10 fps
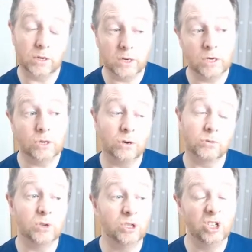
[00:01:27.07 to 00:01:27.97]
so the
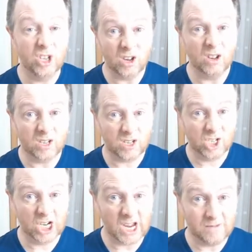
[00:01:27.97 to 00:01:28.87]
insurance was dirt
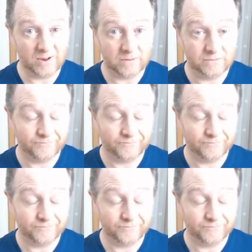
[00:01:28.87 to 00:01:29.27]
cheap.